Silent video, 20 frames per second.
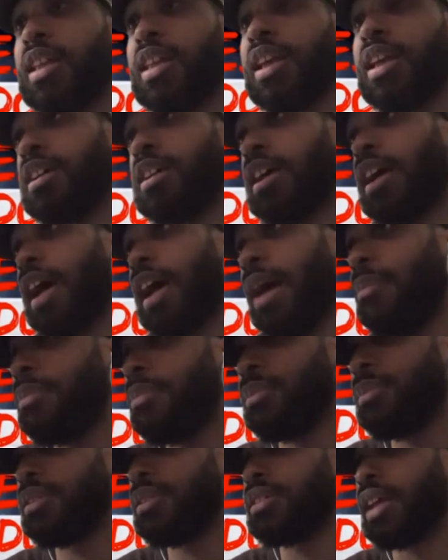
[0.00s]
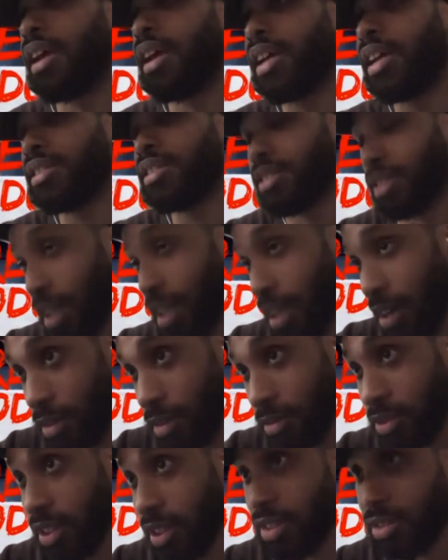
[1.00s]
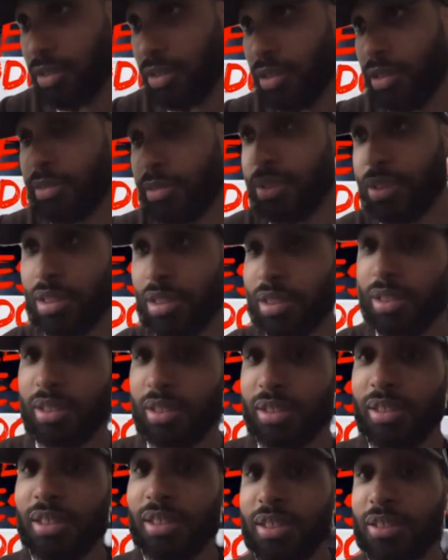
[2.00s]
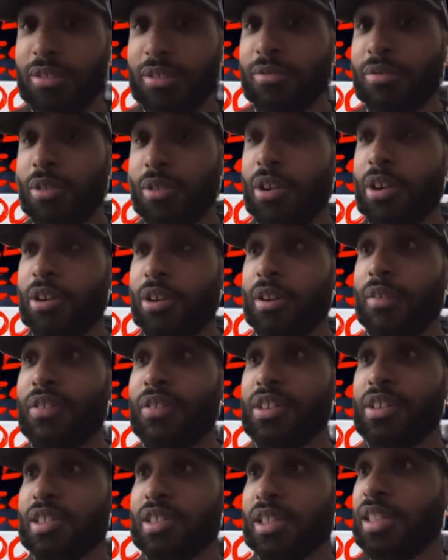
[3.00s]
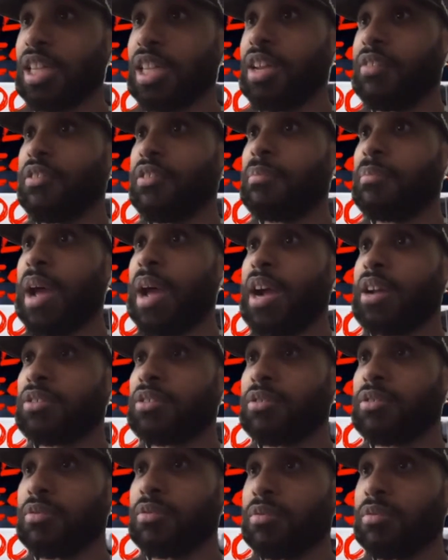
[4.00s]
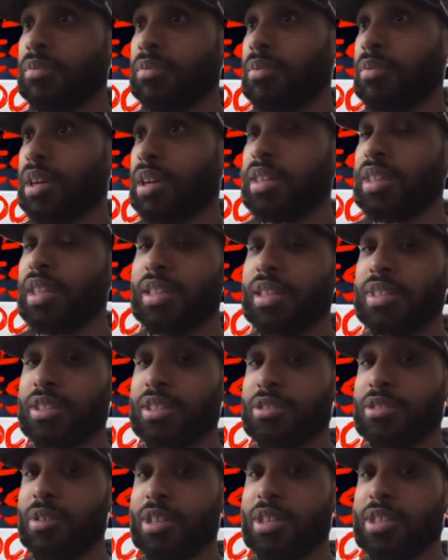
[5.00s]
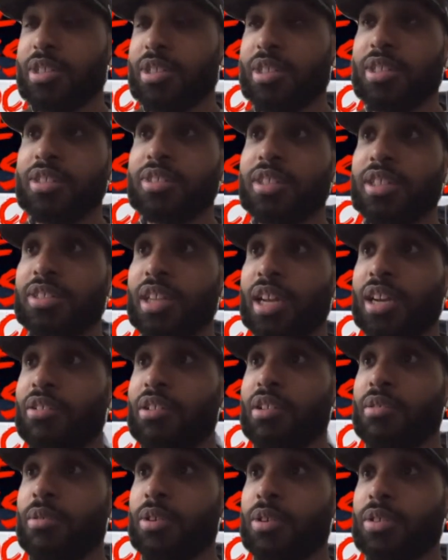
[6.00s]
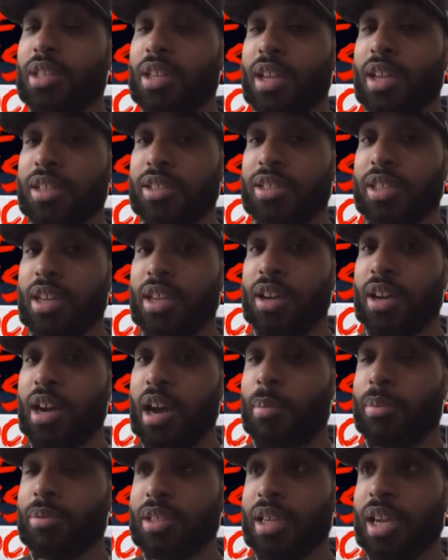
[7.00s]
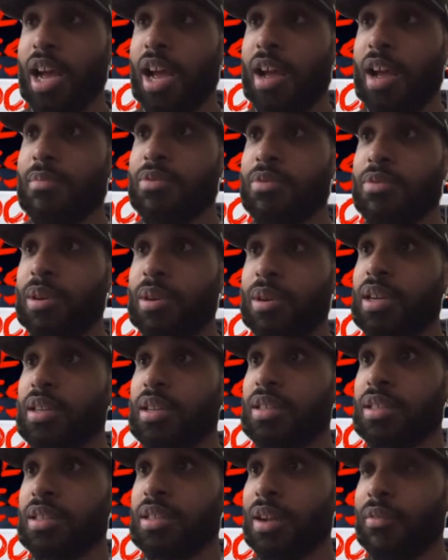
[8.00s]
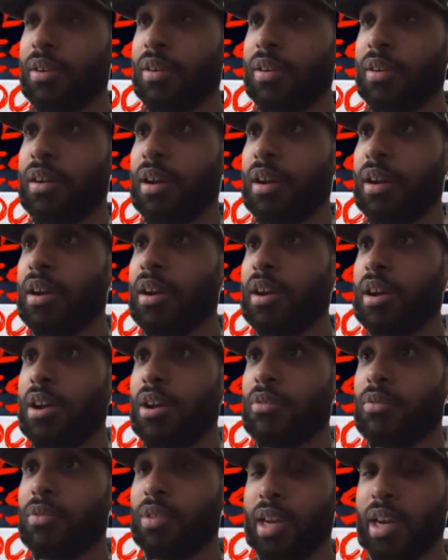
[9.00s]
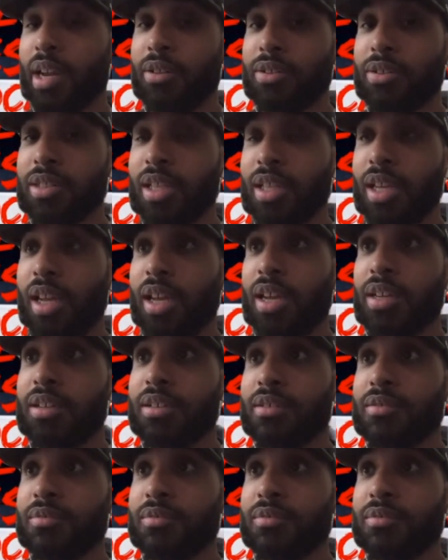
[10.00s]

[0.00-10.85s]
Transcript: could have happened, but I guess I don't know. James Storm is just he's too loyal to officially leave Impact or what that situation is because I know he worked in NXT a couple times, but he never flat out signed.